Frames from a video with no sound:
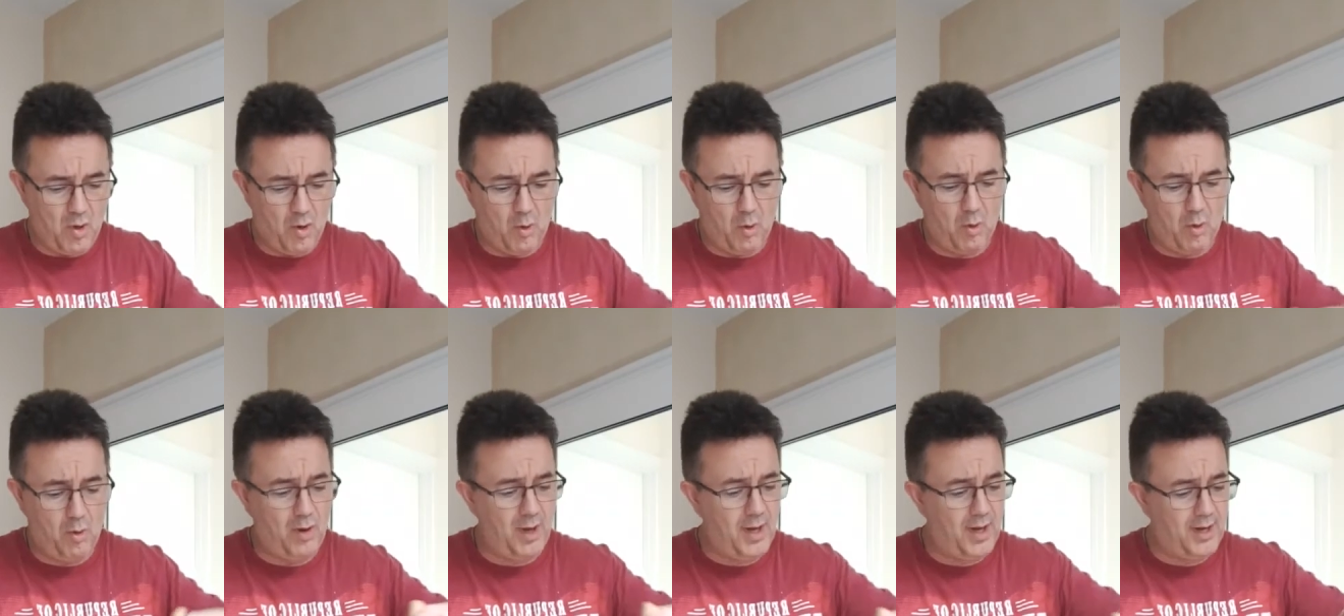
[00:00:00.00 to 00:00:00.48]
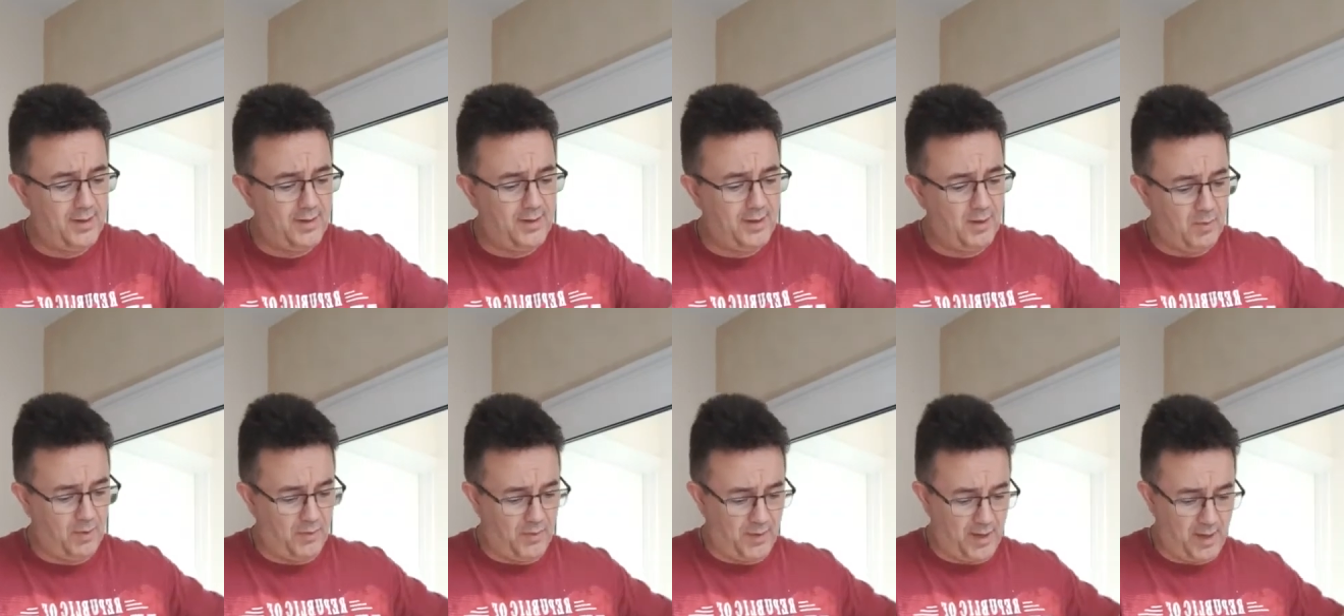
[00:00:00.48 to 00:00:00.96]
All I
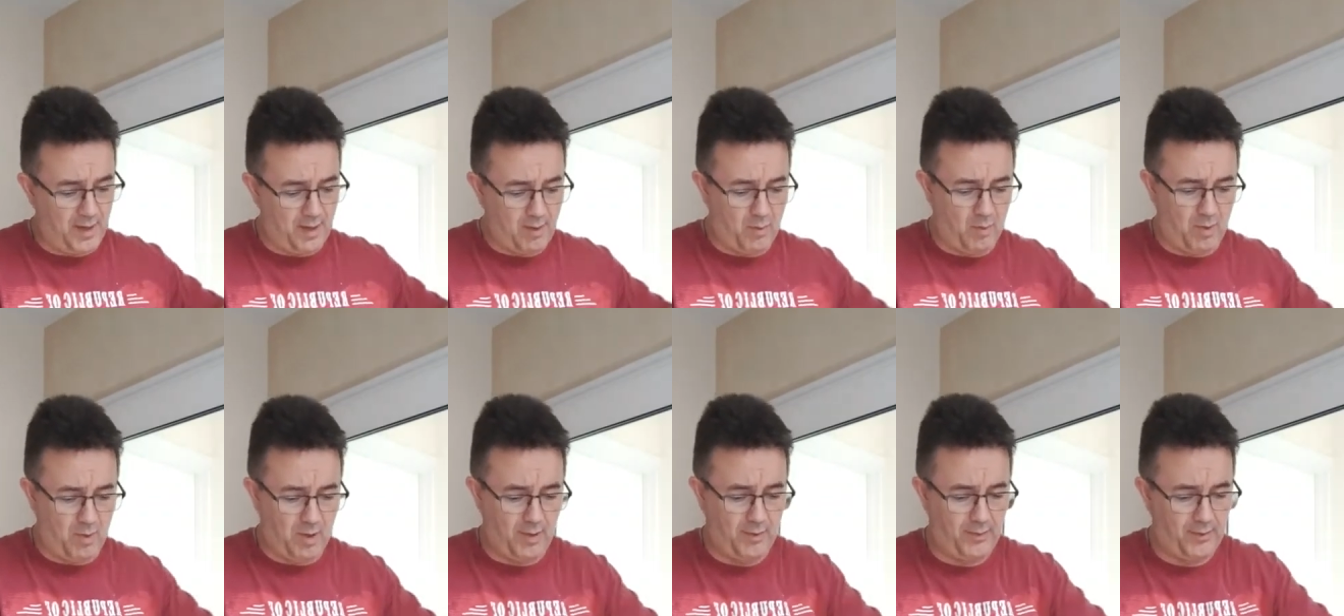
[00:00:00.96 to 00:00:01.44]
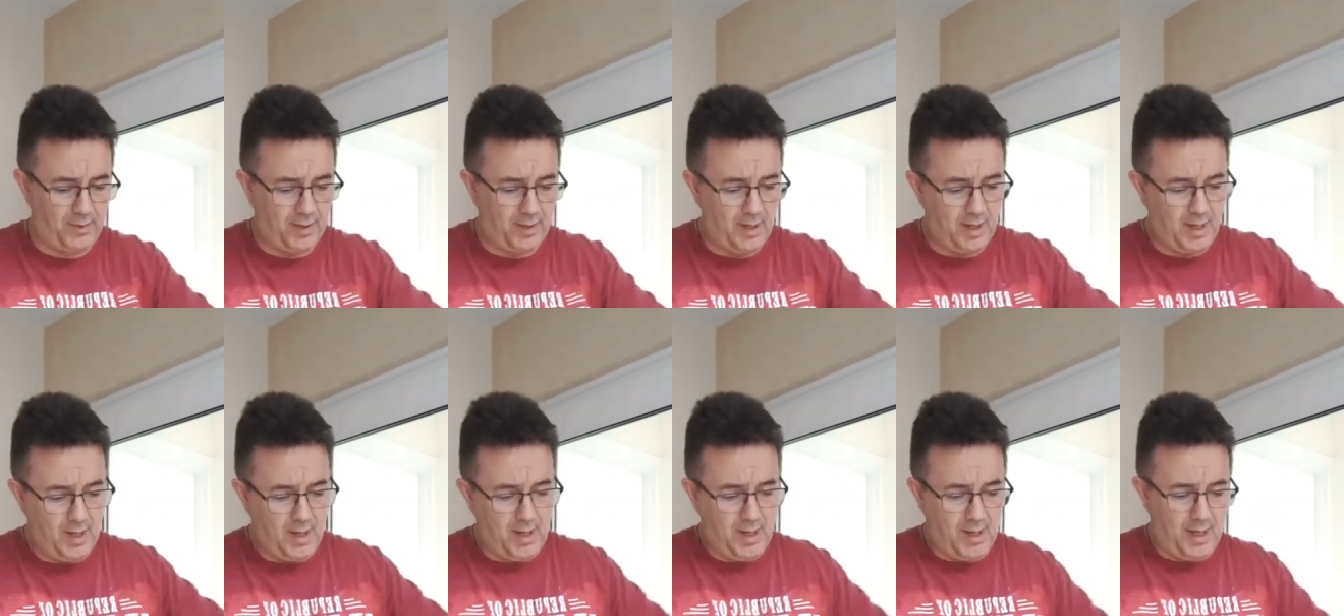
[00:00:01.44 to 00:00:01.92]
did with this was
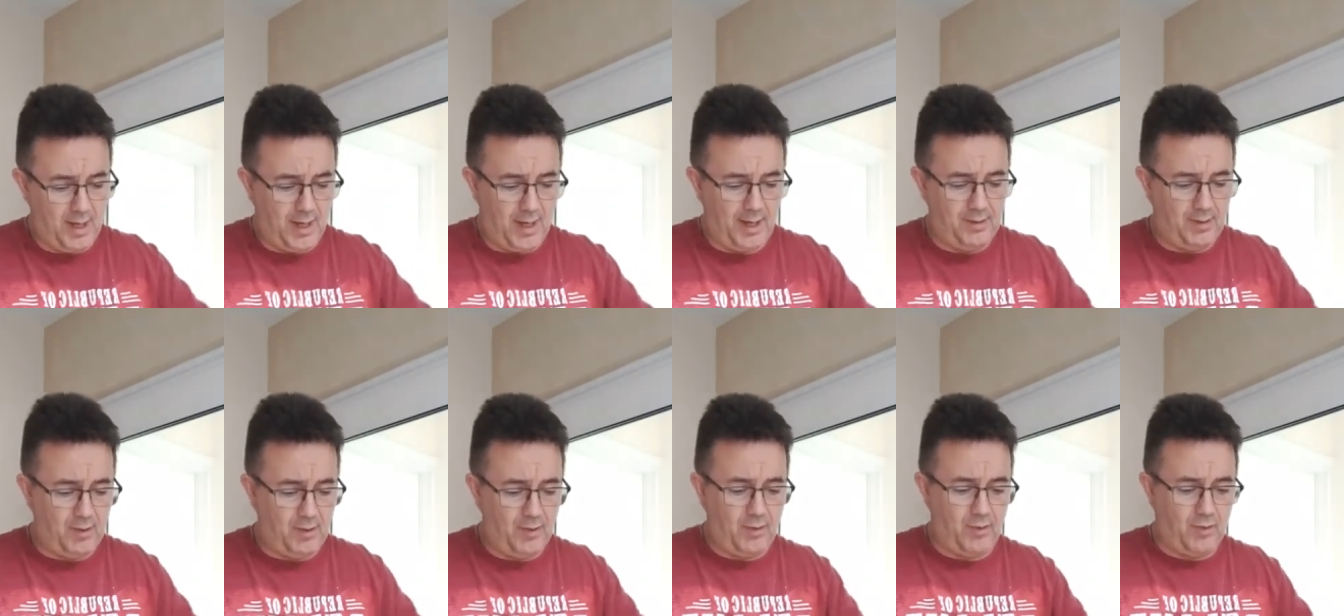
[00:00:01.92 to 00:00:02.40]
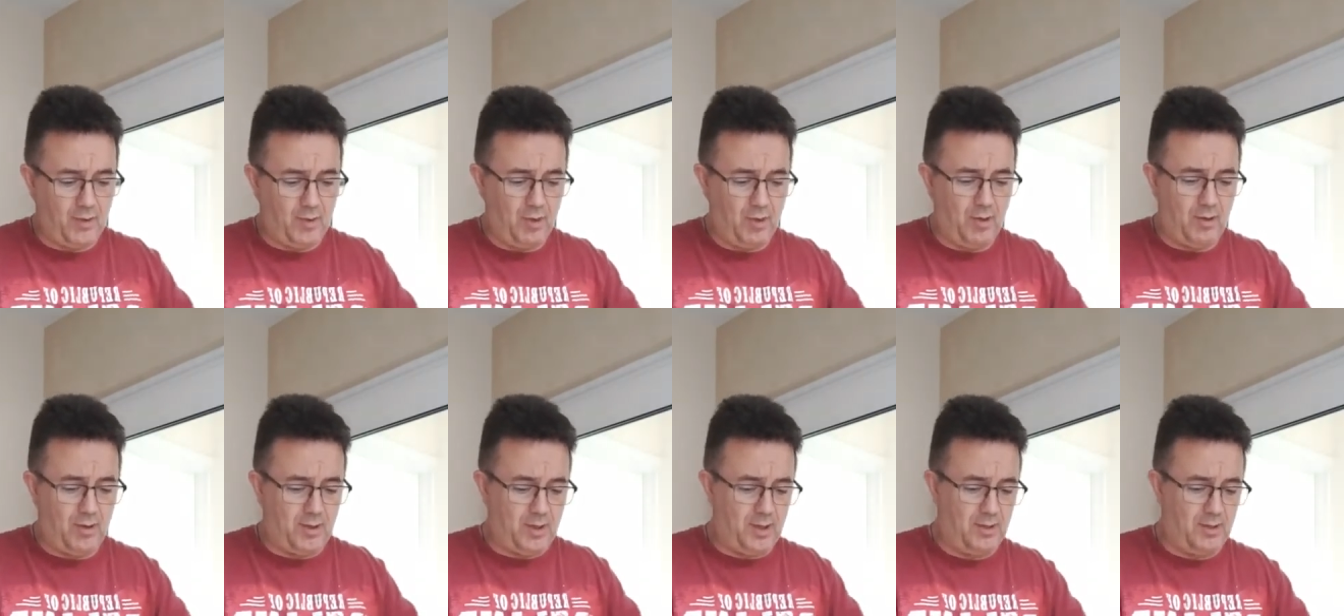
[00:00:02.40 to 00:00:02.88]
I just
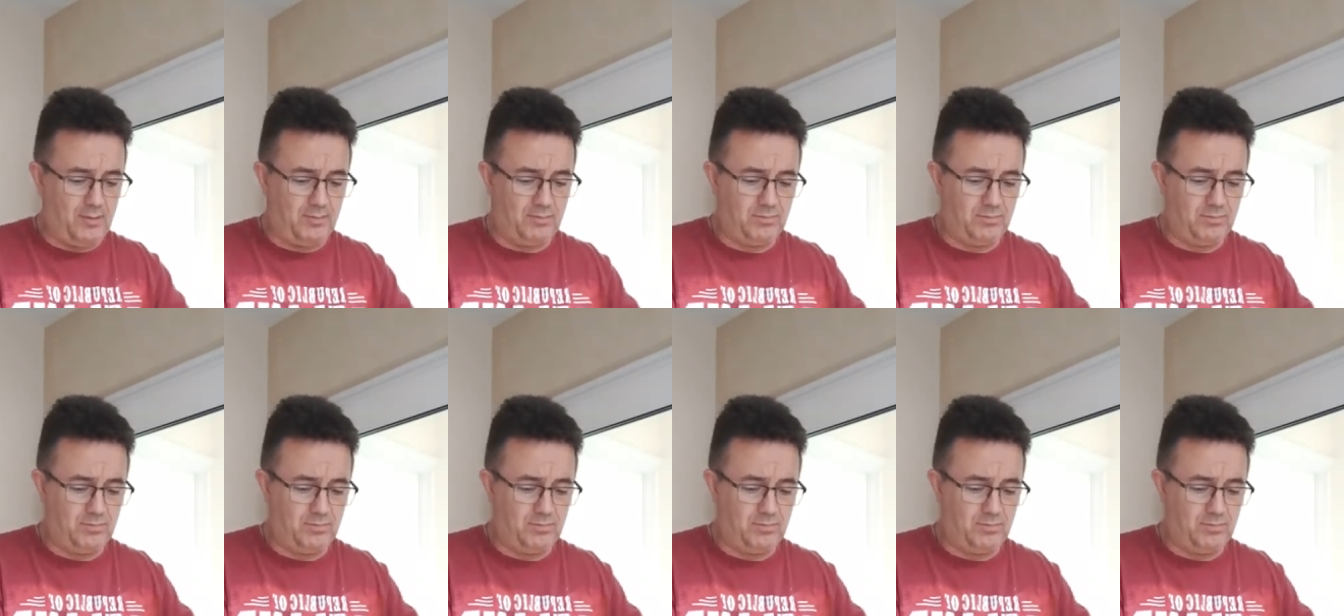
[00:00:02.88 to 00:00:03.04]
took,